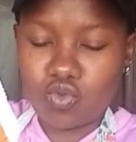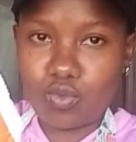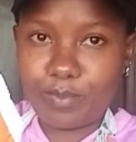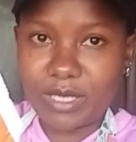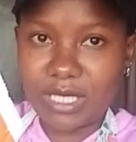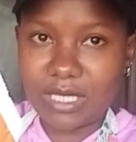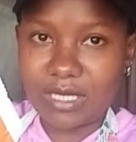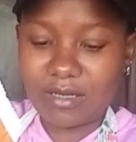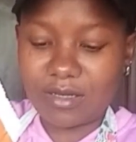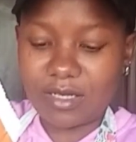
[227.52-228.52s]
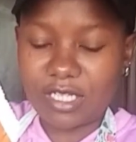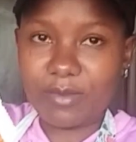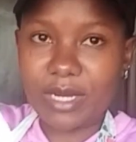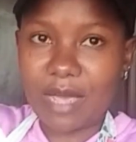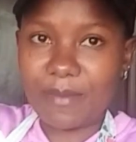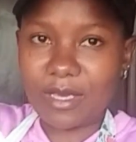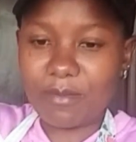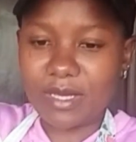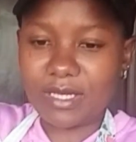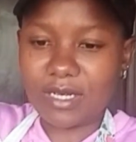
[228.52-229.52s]
Oops, it's becoming
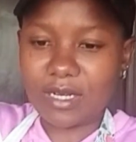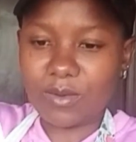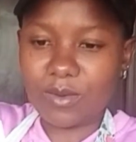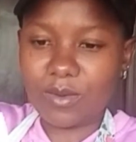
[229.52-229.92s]
messy now.